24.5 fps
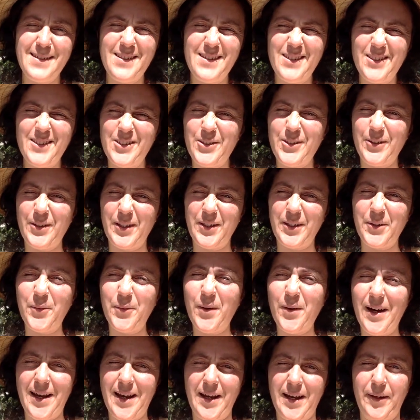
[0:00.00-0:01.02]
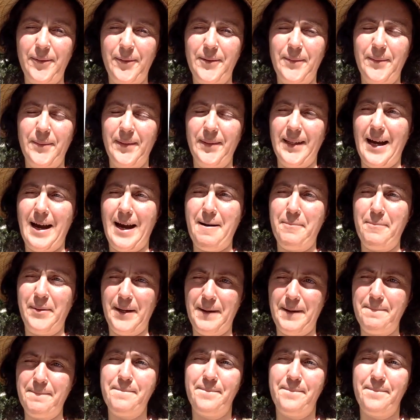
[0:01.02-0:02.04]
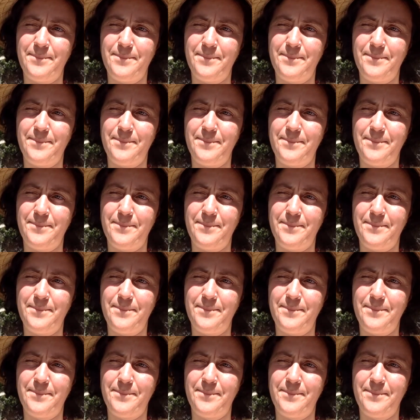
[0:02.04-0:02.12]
I'm not sure I quite agree with that, but